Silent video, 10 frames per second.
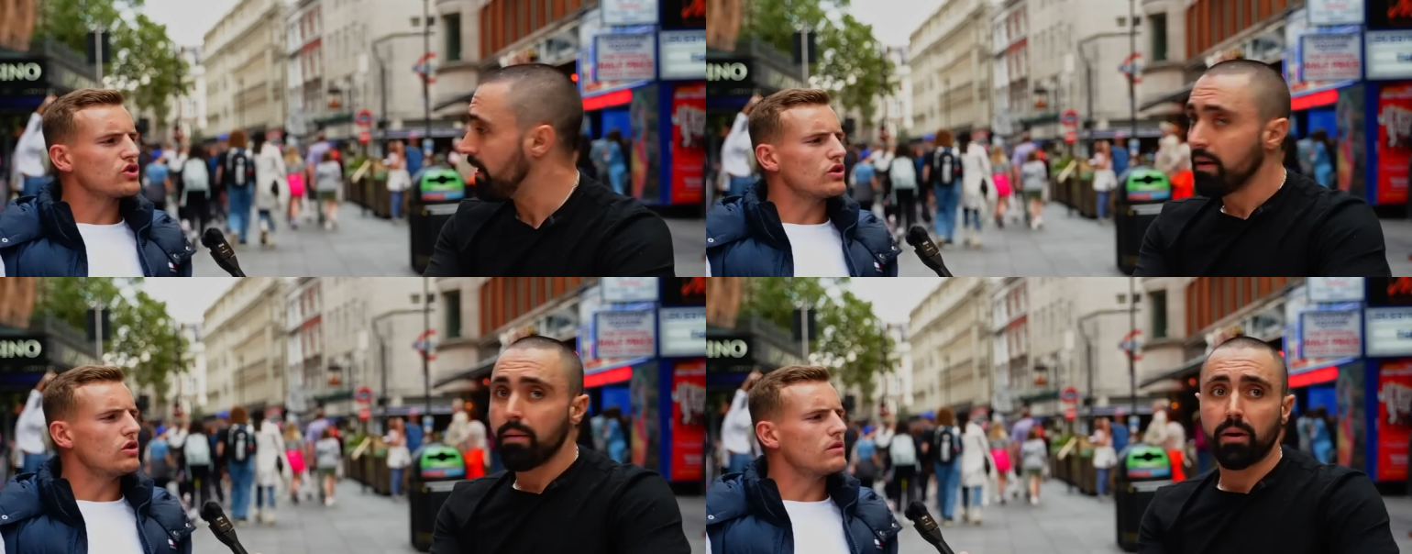
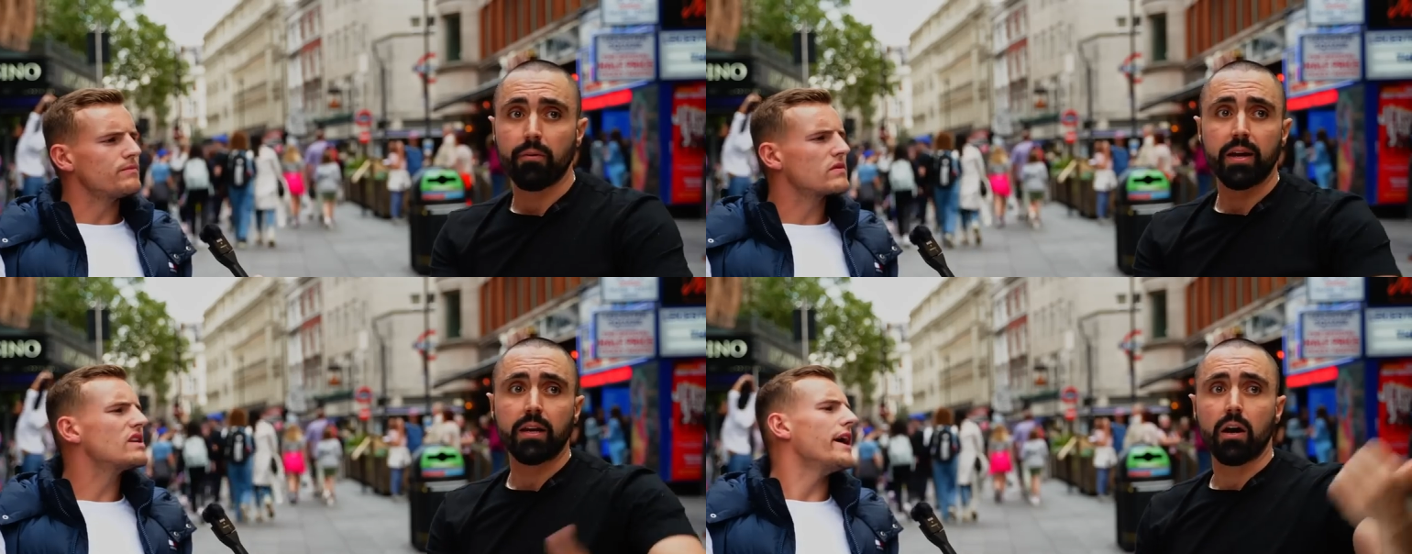Speaker 1: sure.
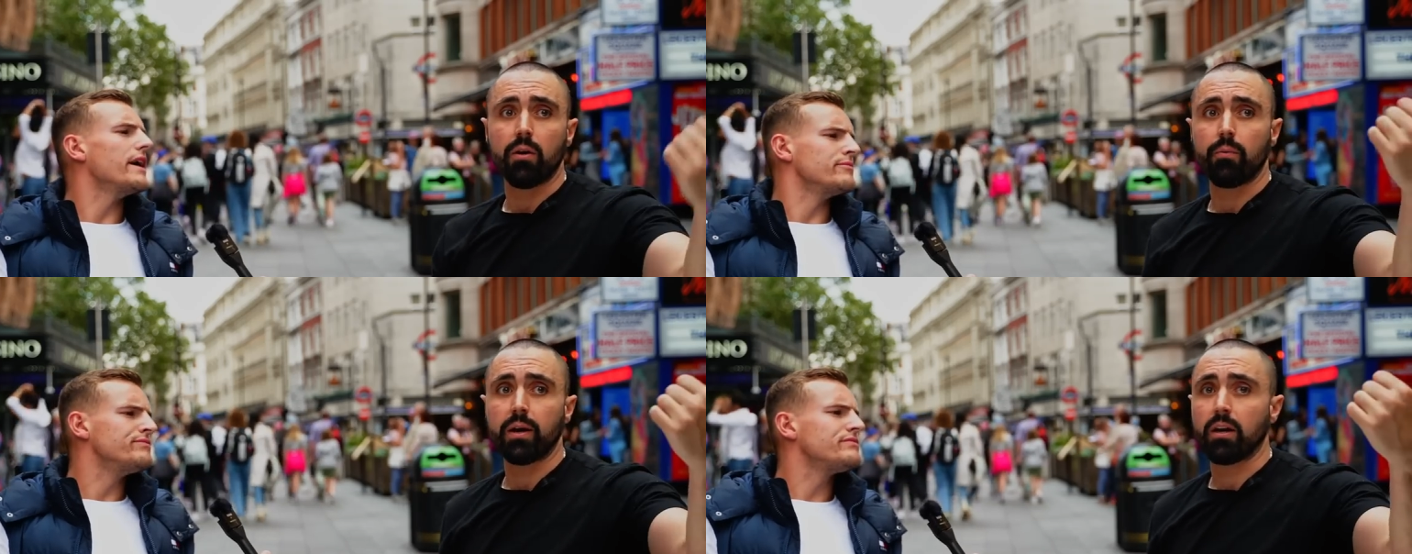But we can
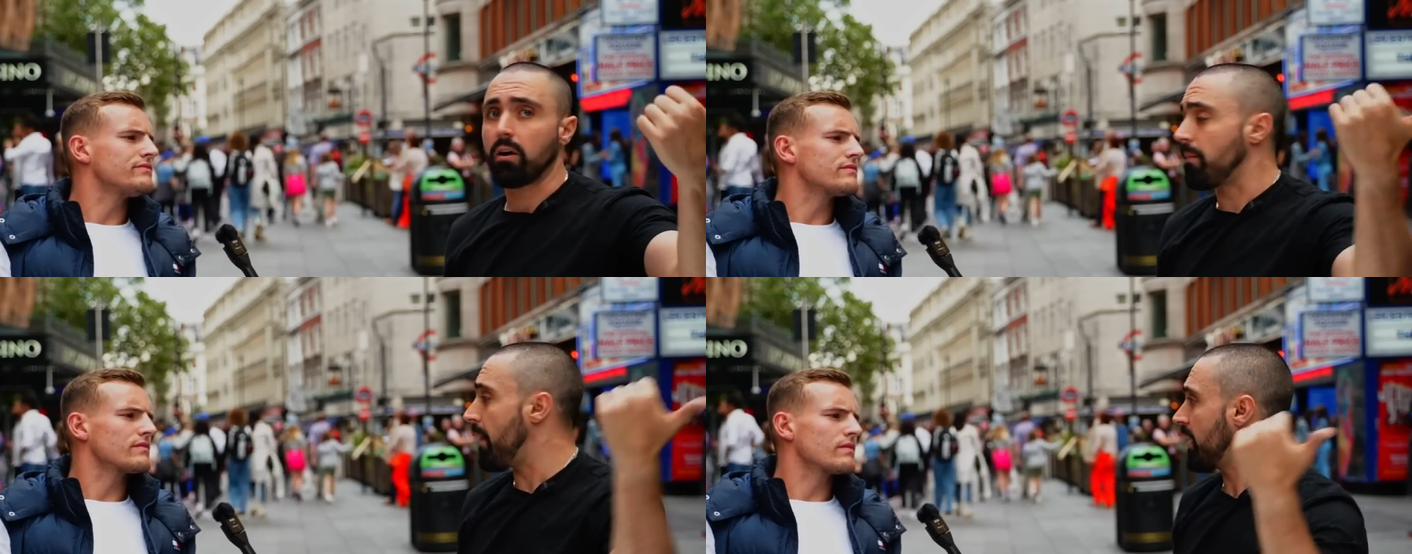yeah. go we can
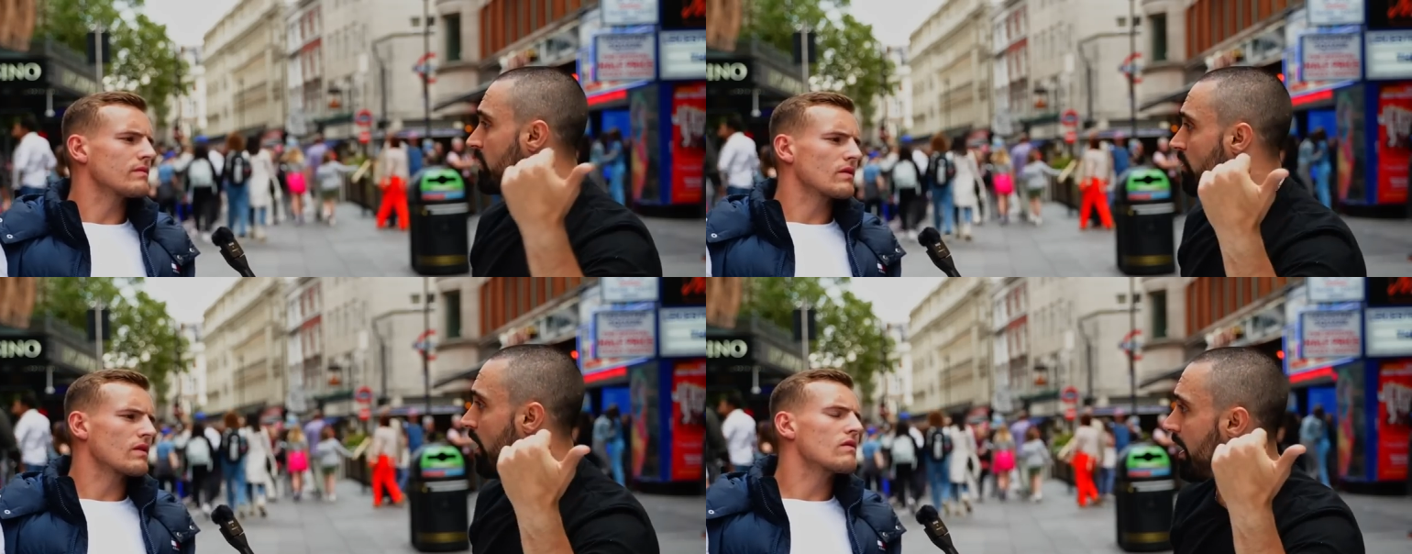go to
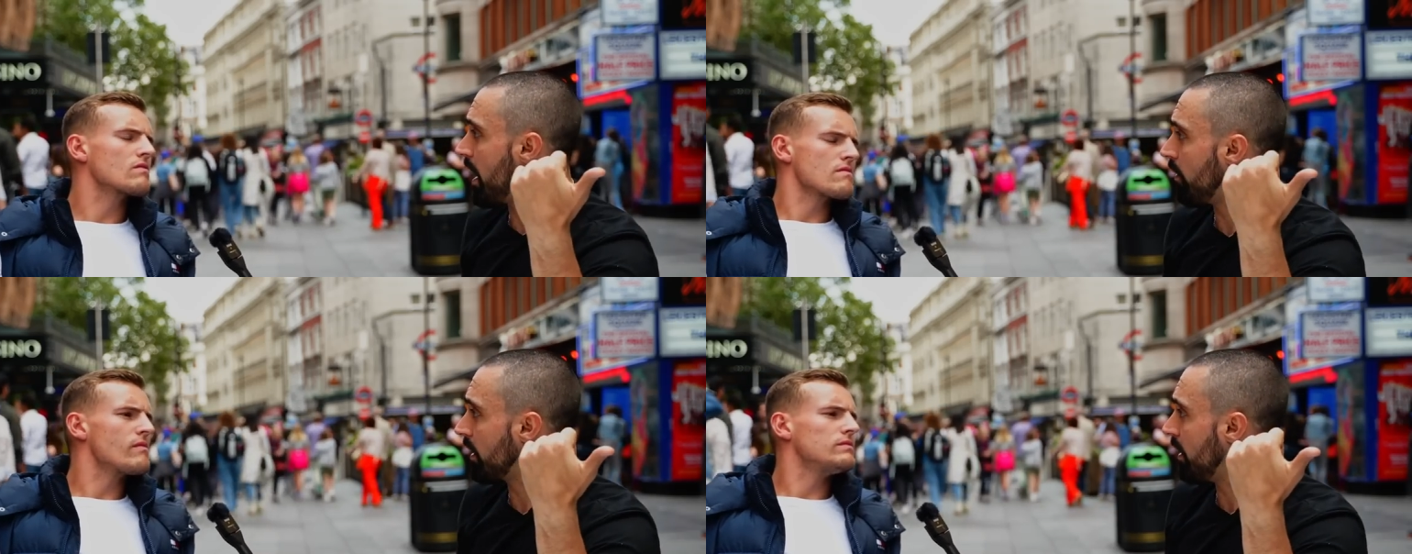Macca's right
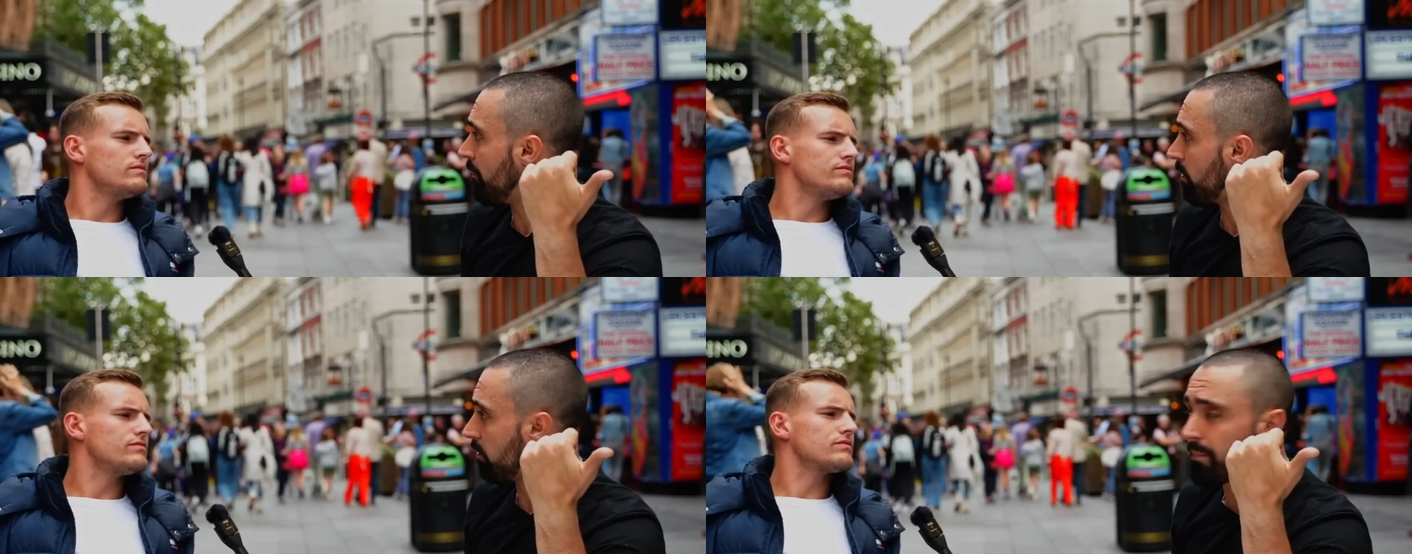now and
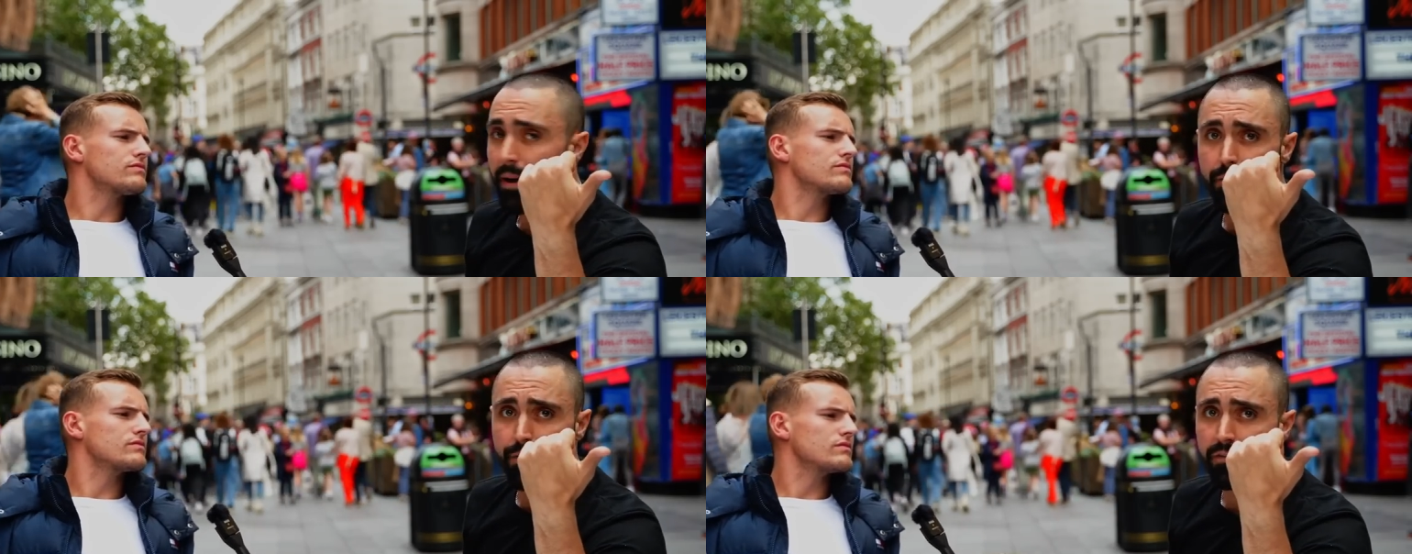get for
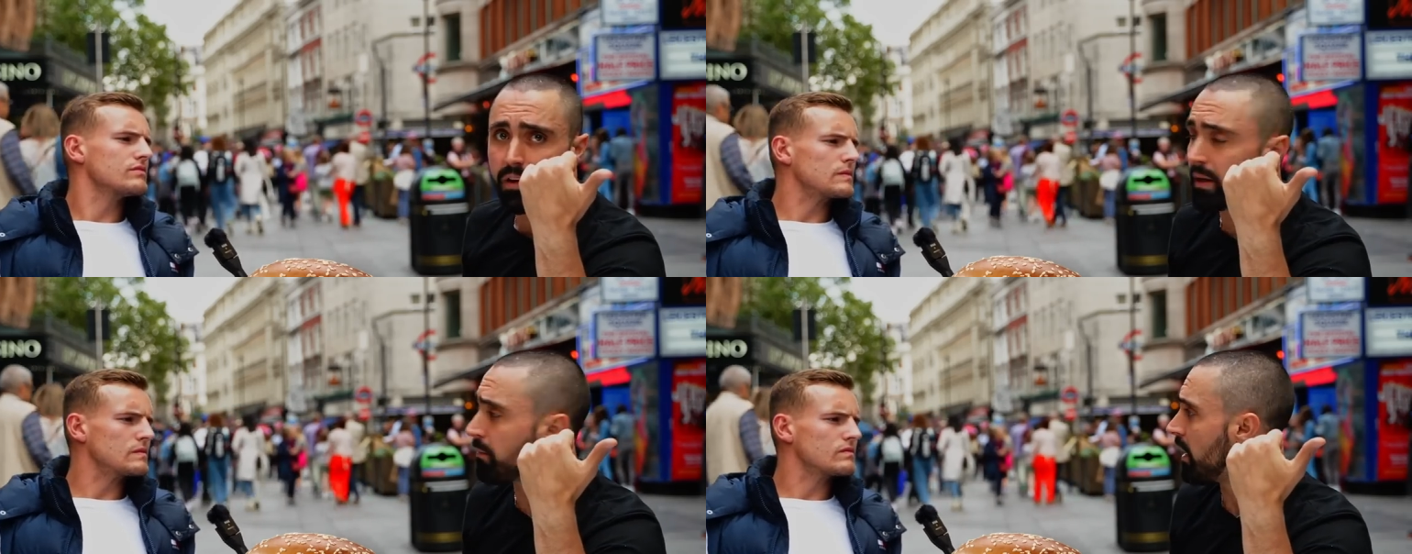£3.50
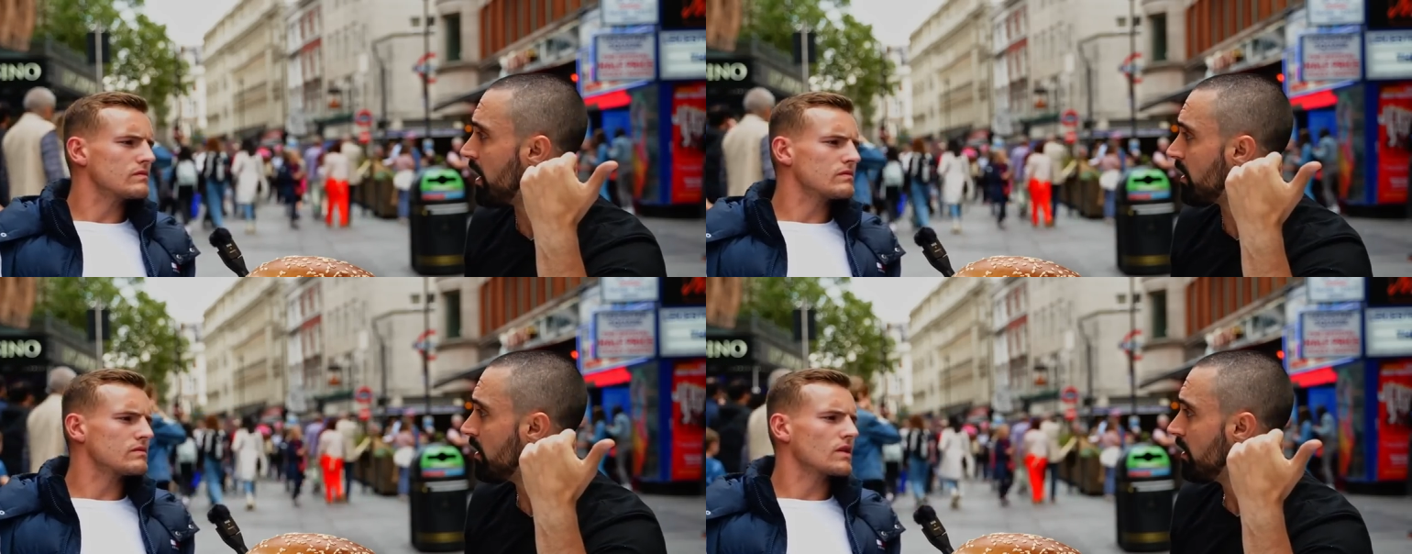a
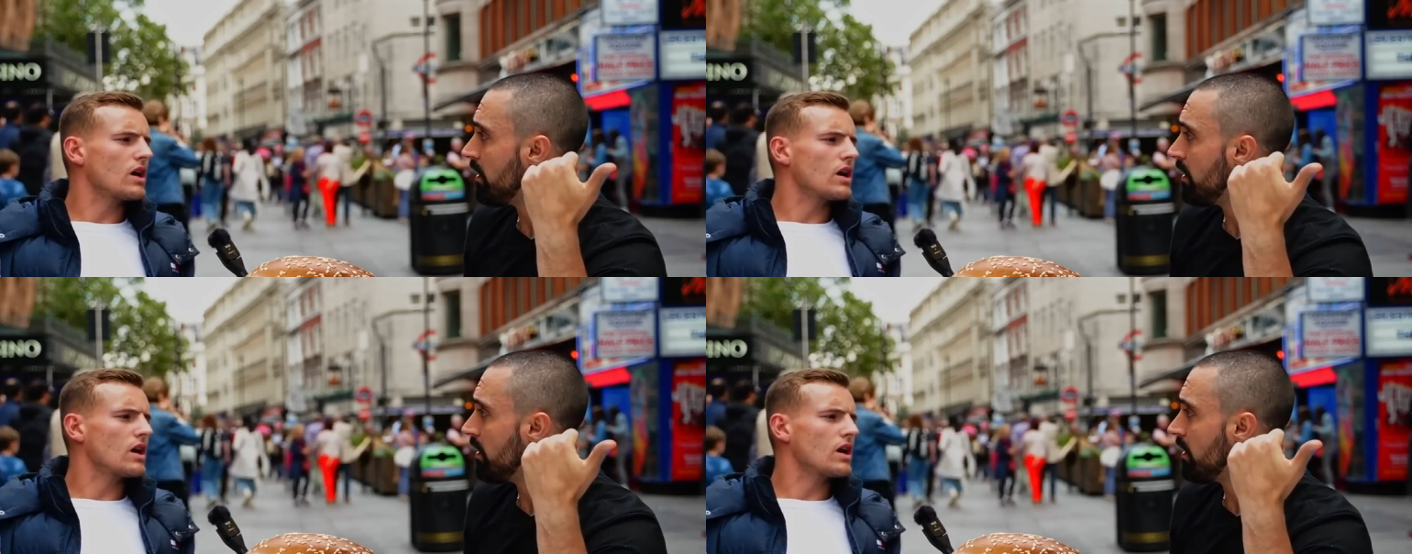McPlant.